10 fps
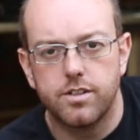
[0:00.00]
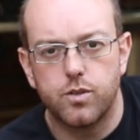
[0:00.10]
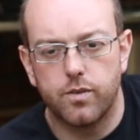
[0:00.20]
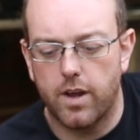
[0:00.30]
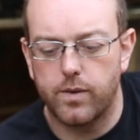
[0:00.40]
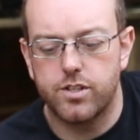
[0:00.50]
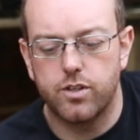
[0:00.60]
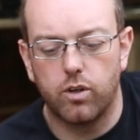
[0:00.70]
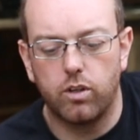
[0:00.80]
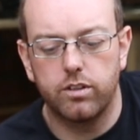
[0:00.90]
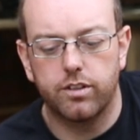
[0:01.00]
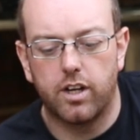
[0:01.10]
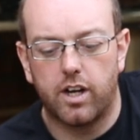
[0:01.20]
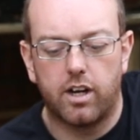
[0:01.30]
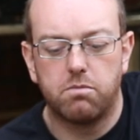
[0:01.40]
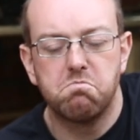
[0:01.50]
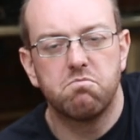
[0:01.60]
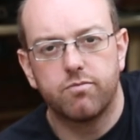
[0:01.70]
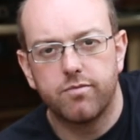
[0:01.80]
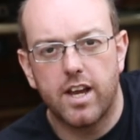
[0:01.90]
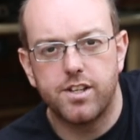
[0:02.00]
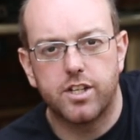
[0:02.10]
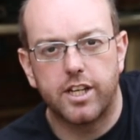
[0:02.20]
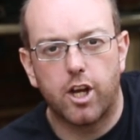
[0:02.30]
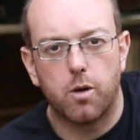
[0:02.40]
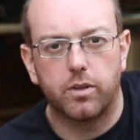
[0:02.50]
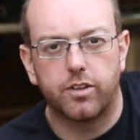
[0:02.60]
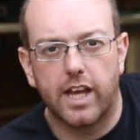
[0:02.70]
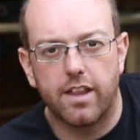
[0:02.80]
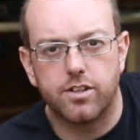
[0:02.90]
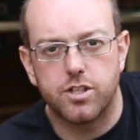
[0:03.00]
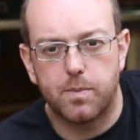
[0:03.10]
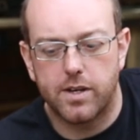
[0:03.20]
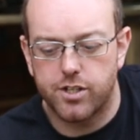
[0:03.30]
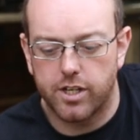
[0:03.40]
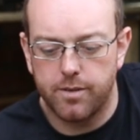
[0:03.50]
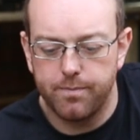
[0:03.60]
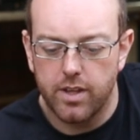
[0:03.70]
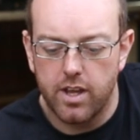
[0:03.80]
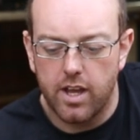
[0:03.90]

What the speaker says: So we've now installed our hastily cobbled together suspension arm,